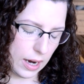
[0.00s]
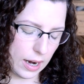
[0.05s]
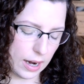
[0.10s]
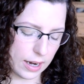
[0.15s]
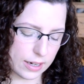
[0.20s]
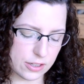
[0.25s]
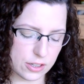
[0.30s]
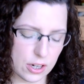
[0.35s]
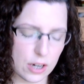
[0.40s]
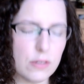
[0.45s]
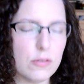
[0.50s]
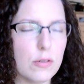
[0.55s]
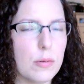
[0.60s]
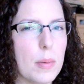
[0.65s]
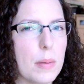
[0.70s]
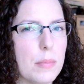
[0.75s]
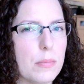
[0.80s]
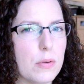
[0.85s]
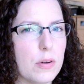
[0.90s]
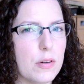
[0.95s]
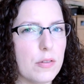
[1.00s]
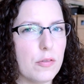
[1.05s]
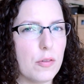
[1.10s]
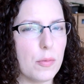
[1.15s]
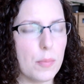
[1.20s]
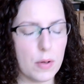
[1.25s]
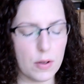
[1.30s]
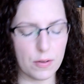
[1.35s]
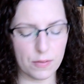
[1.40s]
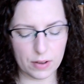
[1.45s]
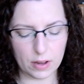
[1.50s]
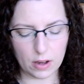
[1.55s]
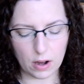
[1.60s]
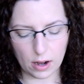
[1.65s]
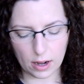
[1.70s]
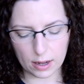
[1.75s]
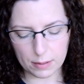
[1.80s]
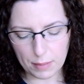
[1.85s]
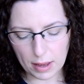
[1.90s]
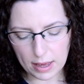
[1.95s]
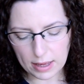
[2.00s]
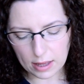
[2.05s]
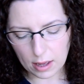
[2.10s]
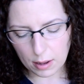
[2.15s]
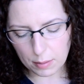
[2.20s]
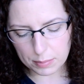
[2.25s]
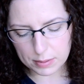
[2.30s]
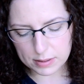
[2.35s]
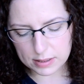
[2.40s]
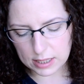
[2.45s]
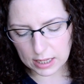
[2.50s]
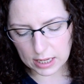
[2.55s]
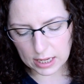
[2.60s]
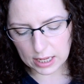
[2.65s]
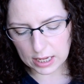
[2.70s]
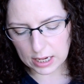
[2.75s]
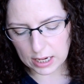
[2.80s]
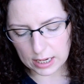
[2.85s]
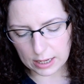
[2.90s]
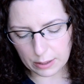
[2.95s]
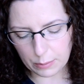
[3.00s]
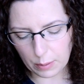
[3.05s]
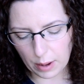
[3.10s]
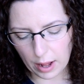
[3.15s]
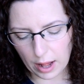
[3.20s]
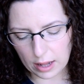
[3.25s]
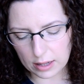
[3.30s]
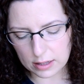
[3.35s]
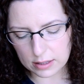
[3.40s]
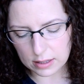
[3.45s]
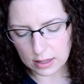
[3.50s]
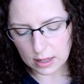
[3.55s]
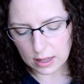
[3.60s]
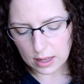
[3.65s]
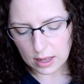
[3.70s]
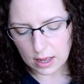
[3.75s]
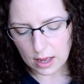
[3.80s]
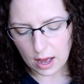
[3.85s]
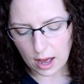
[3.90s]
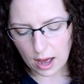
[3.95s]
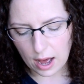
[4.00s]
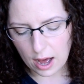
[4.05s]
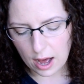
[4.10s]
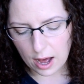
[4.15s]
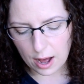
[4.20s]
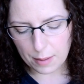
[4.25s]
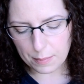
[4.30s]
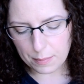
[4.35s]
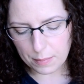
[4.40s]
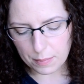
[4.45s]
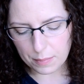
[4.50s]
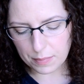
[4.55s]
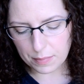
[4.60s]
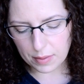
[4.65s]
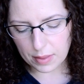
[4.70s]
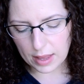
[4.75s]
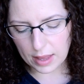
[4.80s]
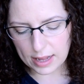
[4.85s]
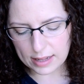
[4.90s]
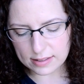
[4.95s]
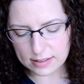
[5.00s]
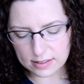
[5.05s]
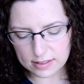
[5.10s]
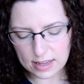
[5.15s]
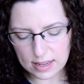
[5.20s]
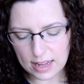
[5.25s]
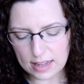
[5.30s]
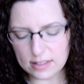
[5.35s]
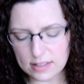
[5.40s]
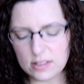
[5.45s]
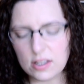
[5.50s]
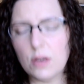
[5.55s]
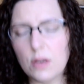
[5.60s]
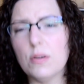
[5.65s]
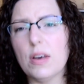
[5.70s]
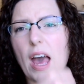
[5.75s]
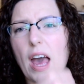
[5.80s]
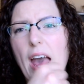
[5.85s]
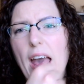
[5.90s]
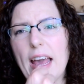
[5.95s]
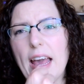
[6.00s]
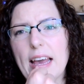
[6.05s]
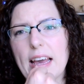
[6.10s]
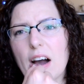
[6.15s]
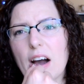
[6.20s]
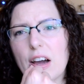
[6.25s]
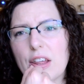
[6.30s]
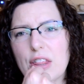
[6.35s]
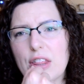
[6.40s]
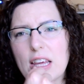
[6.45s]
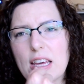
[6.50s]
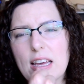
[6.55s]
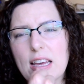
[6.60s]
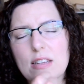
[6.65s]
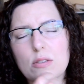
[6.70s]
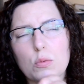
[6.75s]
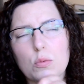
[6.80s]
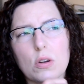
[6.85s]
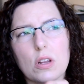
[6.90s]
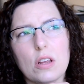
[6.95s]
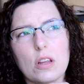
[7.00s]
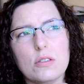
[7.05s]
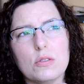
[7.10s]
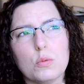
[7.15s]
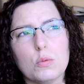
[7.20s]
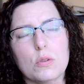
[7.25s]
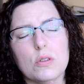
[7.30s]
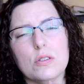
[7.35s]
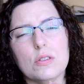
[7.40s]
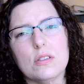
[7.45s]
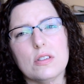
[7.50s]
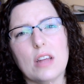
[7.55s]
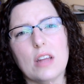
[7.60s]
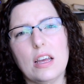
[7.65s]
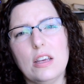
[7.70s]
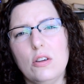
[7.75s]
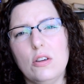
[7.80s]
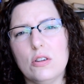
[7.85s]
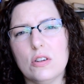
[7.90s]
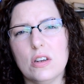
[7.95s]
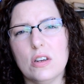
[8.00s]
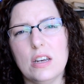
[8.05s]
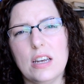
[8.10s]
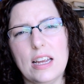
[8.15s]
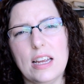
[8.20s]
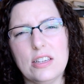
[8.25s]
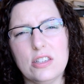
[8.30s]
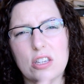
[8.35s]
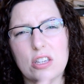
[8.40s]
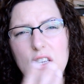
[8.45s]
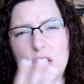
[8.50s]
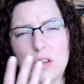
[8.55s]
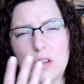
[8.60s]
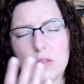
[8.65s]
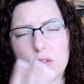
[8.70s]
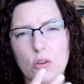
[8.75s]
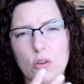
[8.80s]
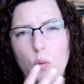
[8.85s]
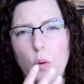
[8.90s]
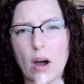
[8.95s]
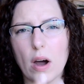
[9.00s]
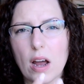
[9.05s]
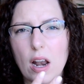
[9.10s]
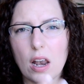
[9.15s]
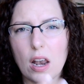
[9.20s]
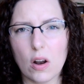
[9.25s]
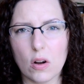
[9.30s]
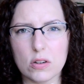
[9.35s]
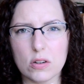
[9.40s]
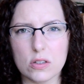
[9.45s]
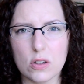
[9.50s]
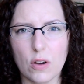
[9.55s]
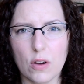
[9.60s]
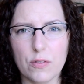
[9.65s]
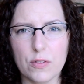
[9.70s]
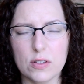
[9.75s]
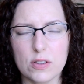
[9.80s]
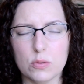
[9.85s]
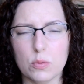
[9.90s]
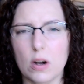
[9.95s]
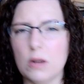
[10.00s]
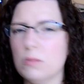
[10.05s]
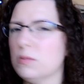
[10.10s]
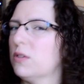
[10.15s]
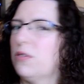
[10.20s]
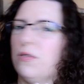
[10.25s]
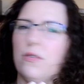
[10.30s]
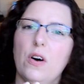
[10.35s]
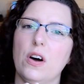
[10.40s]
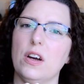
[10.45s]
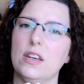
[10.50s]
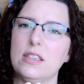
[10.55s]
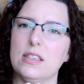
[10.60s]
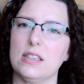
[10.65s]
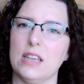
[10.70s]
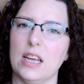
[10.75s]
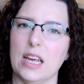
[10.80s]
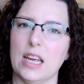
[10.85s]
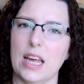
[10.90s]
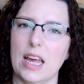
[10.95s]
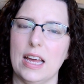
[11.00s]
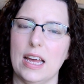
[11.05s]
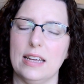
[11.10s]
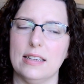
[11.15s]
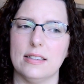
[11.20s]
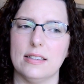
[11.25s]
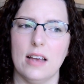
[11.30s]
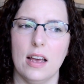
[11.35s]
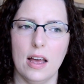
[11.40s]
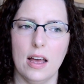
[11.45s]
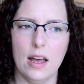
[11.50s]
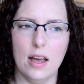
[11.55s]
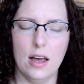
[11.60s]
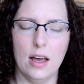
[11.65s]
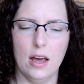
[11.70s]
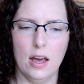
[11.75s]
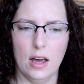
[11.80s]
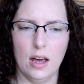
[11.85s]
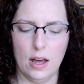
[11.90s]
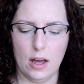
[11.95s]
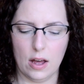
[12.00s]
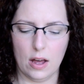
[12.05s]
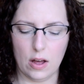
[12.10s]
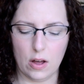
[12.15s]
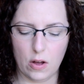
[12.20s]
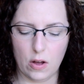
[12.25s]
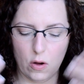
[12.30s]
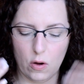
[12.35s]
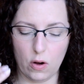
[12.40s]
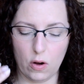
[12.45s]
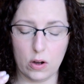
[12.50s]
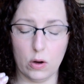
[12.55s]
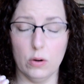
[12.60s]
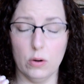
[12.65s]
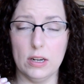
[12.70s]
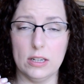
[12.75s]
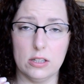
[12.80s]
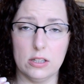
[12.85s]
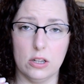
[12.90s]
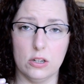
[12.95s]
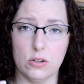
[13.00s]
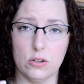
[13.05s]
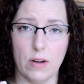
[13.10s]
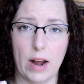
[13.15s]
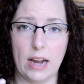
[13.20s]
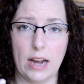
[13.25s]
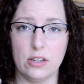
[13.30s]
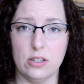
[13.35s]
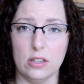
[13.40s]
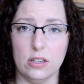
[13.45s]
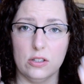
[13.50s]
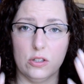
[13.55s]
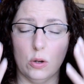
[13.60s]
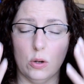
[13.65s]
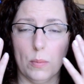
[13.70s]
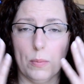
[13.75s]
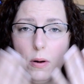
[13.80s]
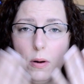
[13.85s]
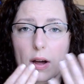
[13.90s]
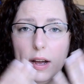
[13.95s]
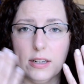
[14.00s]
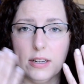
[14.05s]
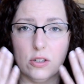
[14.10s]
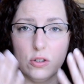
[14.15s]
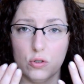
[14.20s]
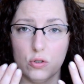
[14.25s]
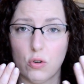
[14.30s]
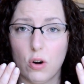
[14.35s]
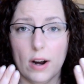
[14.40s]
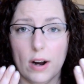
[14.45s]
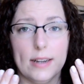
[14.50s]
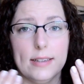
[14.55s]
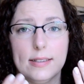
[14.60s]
I don't remember it removing eye makeup particularly well. It's okay. I think it's one of those ones that you'd need to use quite a lot of, because what I was finding is, according to the directions, you apply it to dry